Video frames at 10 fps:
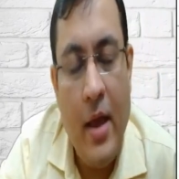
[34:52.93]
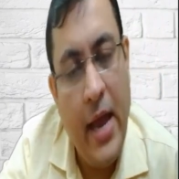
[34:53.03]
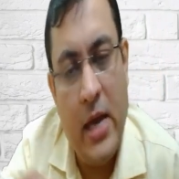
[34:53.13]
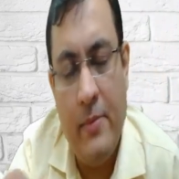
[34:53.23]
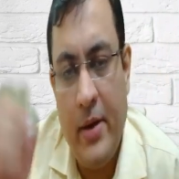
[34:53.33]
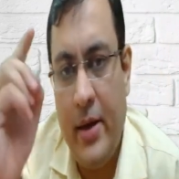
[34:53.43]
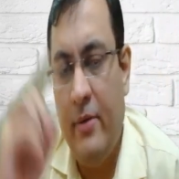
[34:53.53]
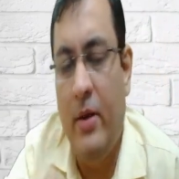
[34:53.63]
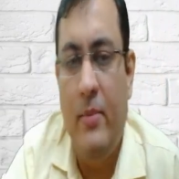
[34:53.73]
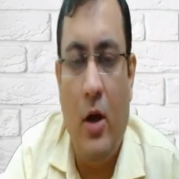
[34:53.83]
A
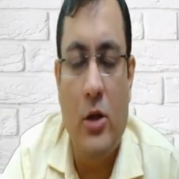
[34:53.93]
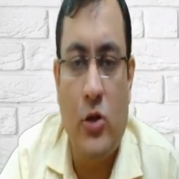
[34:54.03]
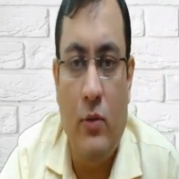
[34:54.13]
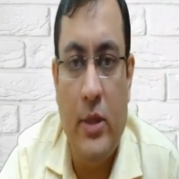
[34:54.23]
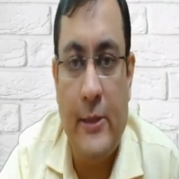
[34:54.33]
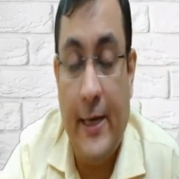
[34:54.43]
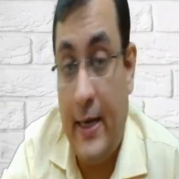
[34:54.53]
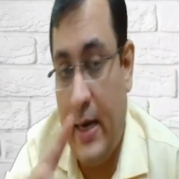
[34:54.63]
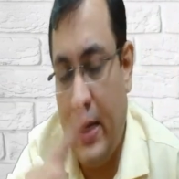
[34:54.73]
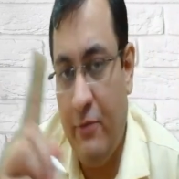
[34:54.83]
Limited will be also 1
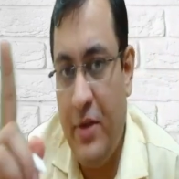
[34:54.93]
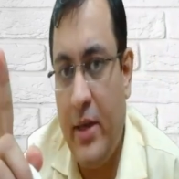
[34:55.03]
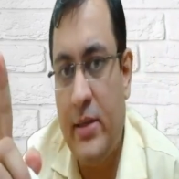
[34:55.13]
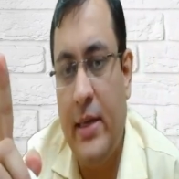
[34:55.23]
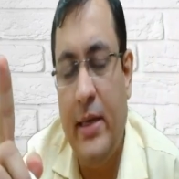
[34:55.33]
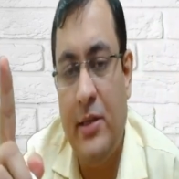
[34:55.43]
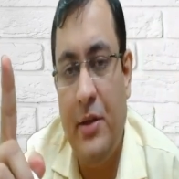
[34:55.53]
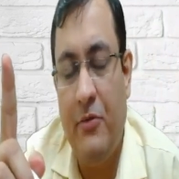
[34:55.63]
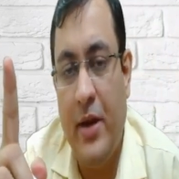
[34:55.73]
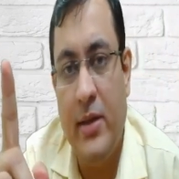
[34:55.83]
CR, and if there is any
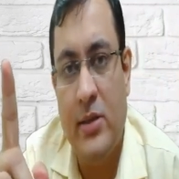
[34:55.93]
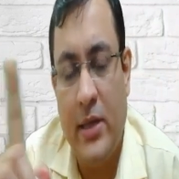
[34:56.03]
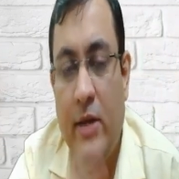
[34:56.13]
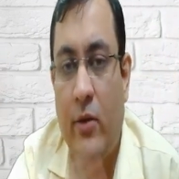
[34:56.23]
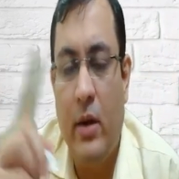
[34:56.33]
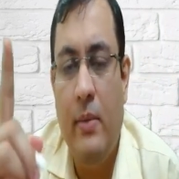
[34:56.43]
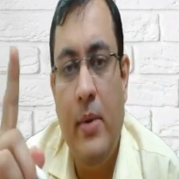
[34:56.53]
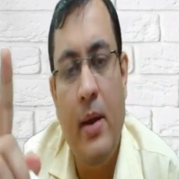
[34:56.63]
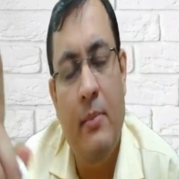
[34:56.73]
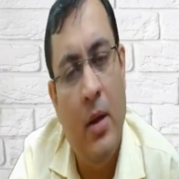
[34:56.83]
difference in
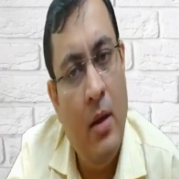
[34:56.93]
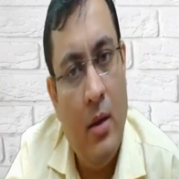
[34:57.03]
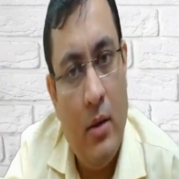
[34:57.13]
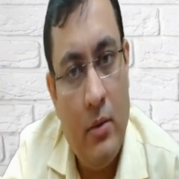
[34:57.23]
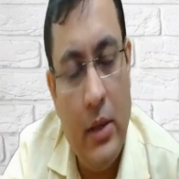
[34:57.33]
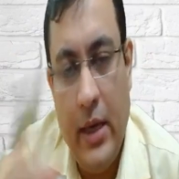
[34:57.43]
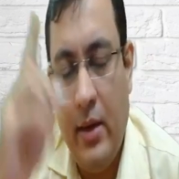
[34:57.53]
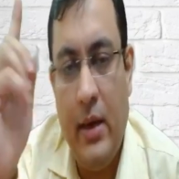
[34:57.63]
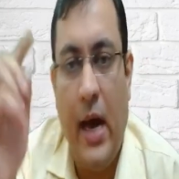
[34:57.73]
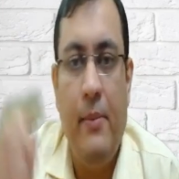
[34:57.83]
equilibrium,
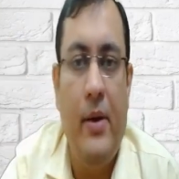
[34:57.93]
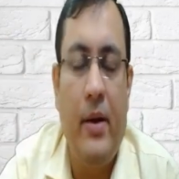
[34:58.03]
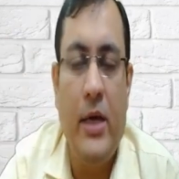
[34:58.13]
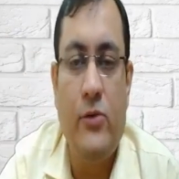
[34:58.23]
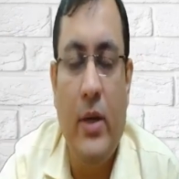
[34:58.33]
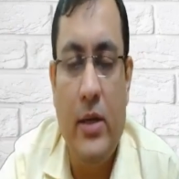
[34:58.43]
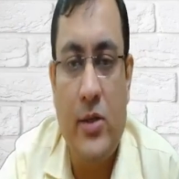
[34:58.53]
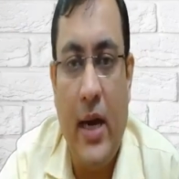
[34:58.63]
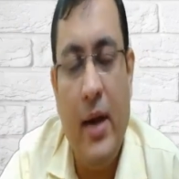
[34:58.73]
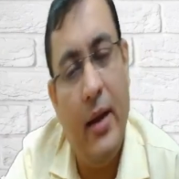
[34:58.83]
The arbitrage will
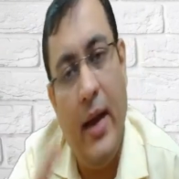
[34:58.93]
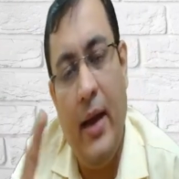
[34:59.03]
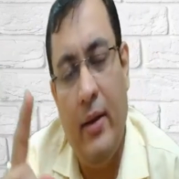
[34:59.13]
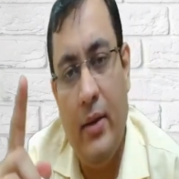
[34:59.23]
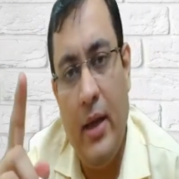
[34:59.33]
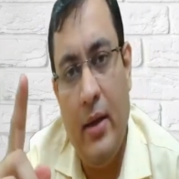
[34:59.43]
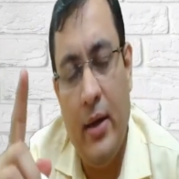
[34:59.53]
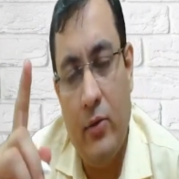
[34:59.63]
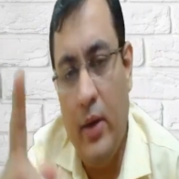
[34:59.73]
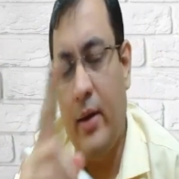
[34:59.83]
start and
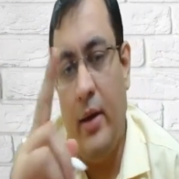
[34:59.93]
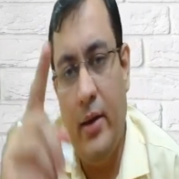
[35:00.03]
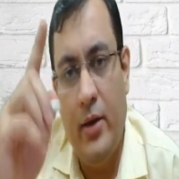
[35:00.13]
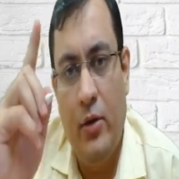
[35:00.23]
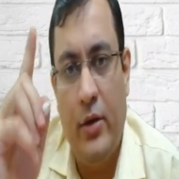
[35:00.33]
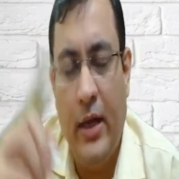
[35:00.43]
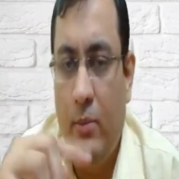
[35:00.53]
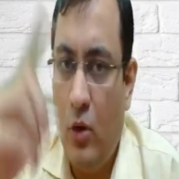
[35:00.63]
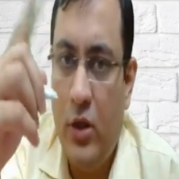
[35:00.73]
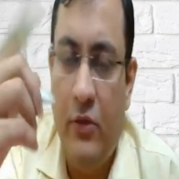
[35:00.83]
it will continue till
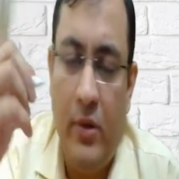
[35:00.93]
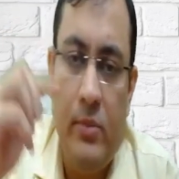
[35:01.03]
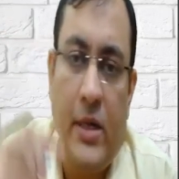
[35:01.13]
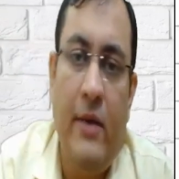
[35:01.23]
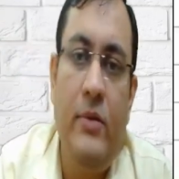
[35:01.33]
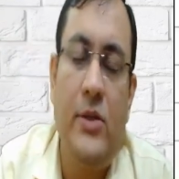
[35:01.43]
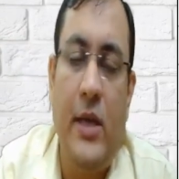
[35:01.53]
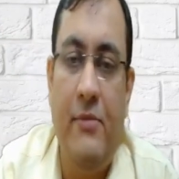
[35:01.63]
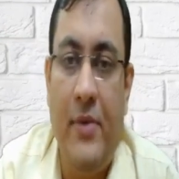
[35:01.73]
both the firms have the same